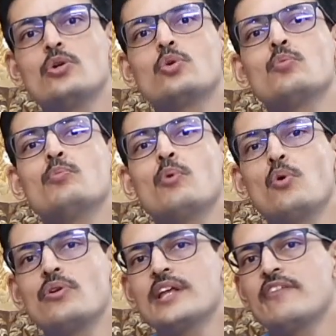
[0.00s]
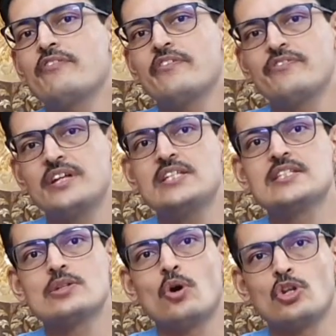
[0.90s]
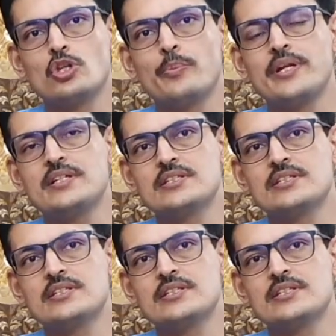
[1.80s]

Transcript: to more than 50 orthopedic